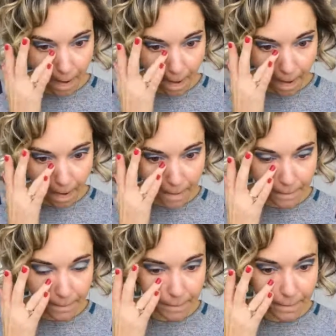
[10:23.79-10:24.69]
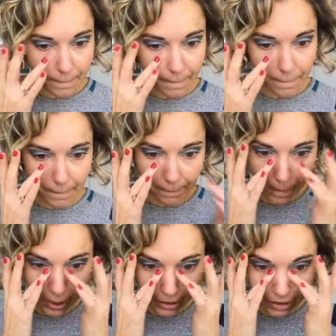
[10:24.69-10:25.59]

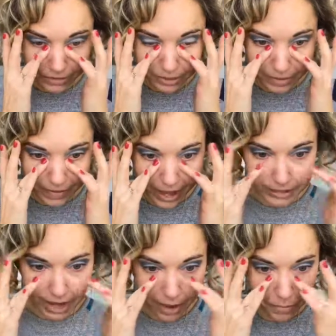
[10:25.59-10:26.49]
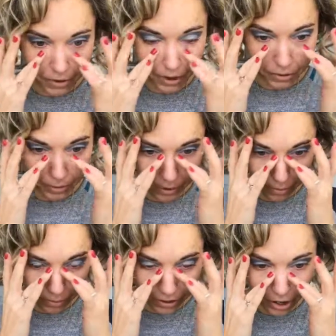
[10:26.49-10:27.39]
I love to spend that time with the
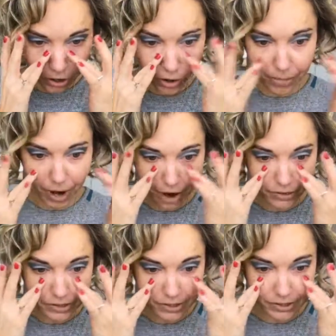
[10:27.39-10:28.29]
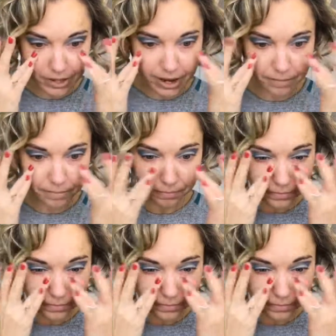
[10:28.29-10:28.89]
people in our corporate offices and